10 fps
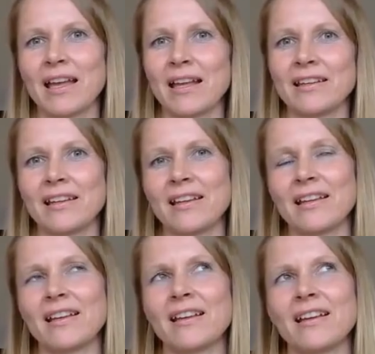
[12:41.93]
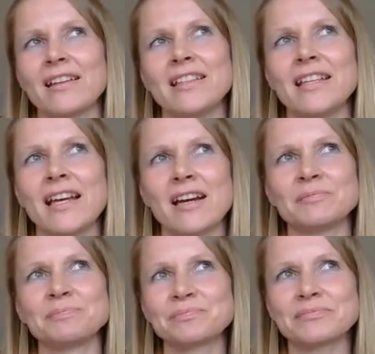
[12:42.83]
And
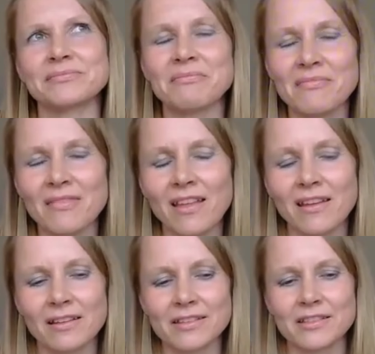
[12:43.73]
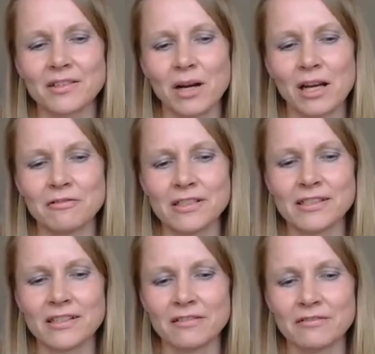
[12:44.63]
yeah, so I
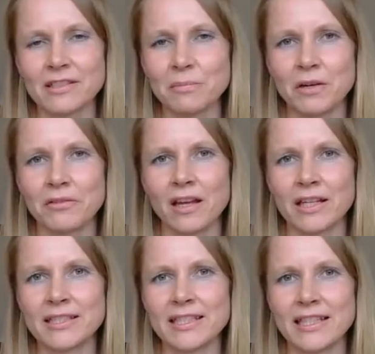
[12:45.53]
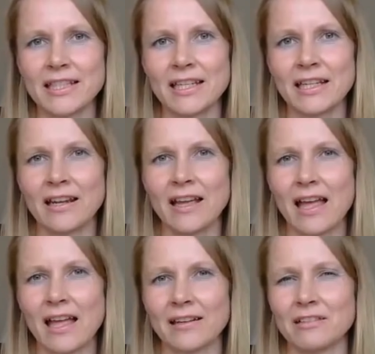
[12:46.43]
was about 19,
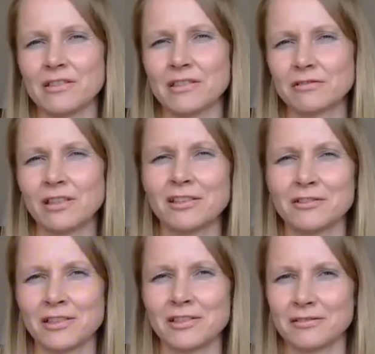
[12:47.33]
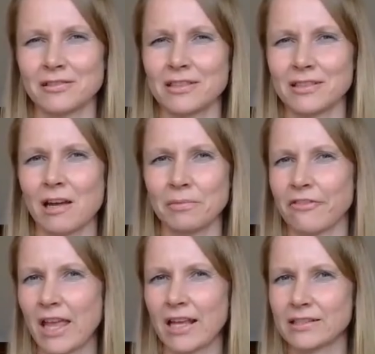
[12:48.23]
and I was really going through this type
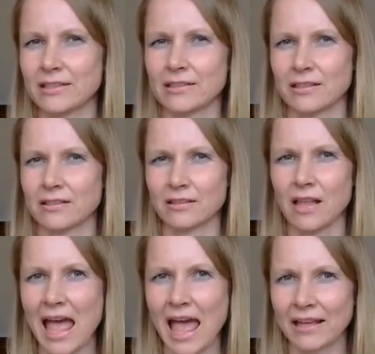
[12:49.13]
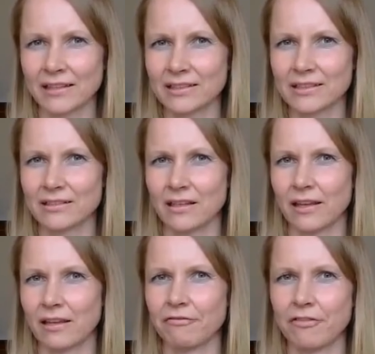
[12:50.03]
of existential angst,
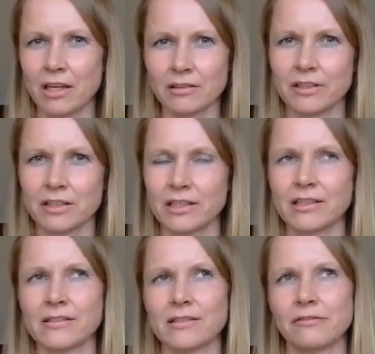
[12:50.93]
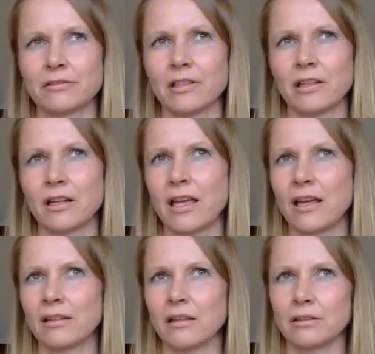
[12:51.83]
like very, very intense suffering. I
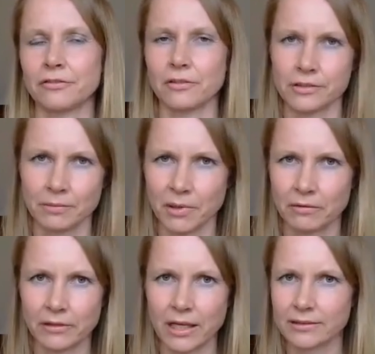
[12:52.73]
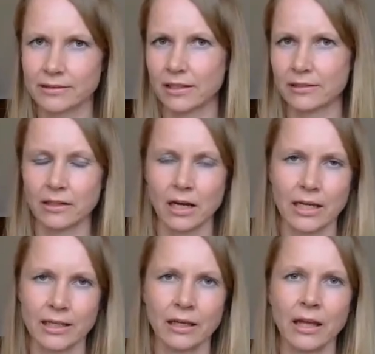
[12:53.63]
had a lot of thoughts about death and
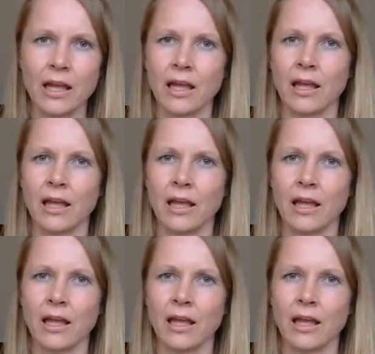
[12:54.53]
dying.